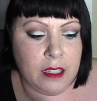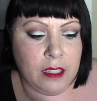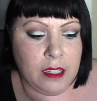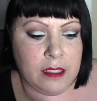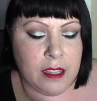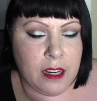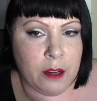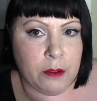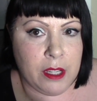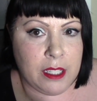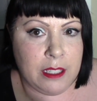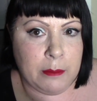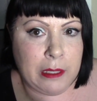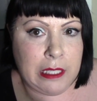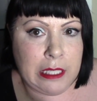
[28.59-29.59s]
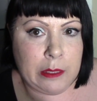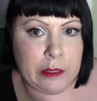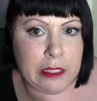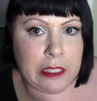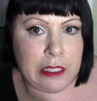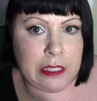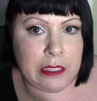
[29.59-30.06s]
because I don't want it to be an hour
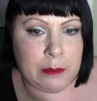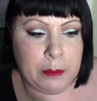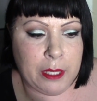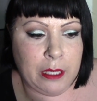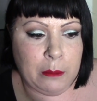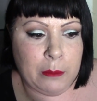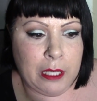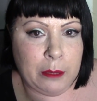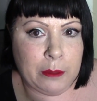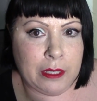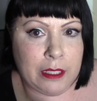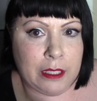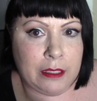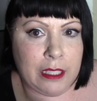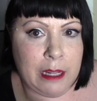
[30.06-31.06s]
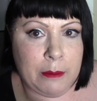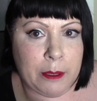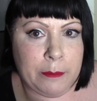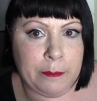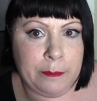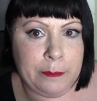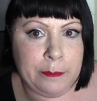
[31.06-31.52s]
long, but you might want to grab